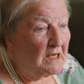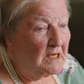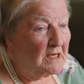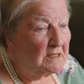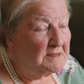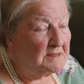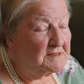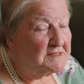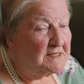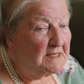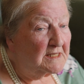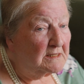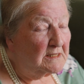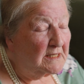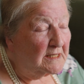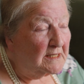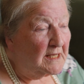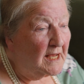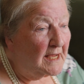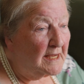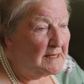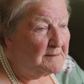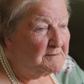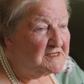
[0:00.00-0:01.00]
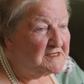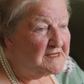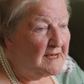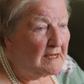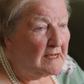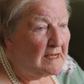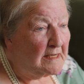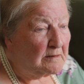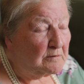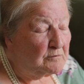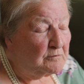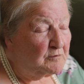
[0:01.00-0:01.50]
And he came
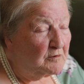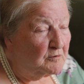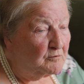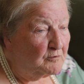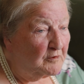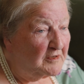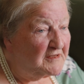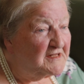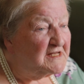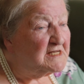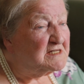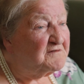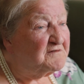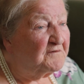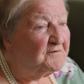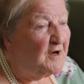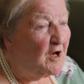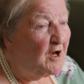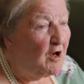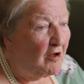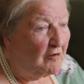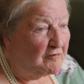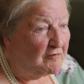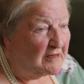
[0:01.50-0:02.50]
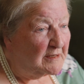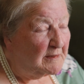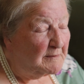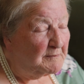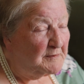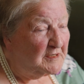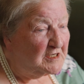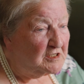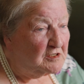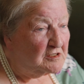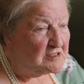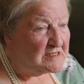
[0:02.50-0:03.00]
down with his father
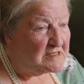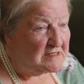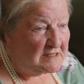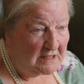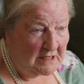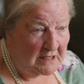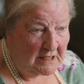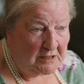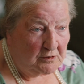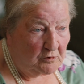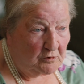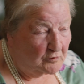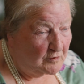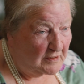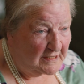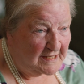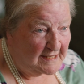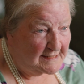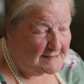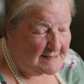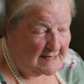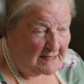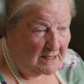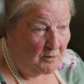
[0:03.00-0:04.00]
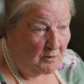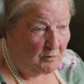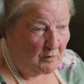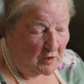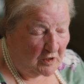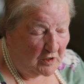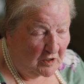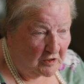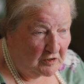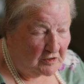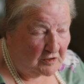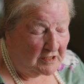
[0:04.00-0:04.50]
because he couldn't get any
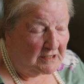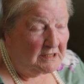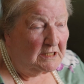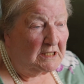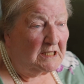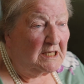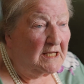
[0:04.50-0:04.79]
work.